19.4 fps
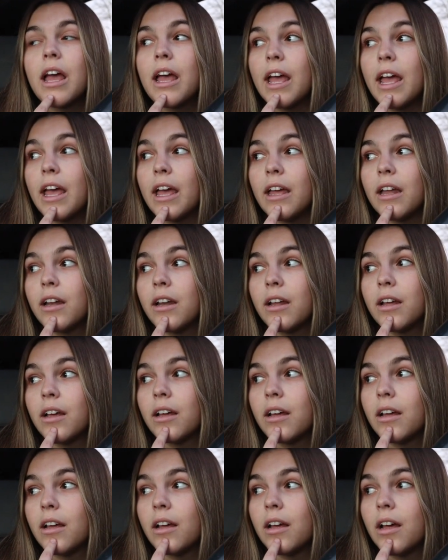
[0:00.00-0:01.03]
and
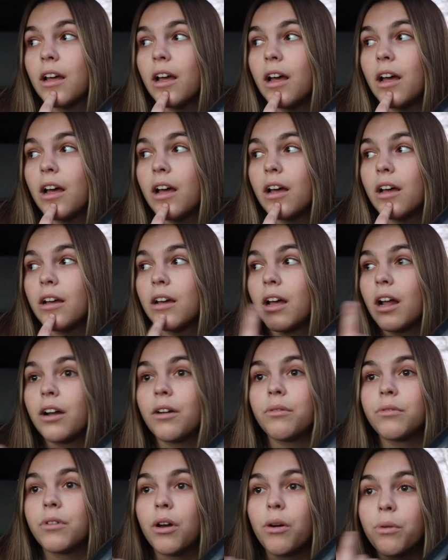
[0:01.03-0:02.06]
I
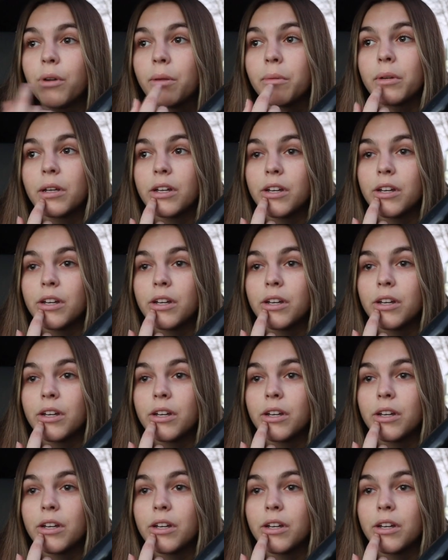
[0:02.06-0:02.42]
don't know what I want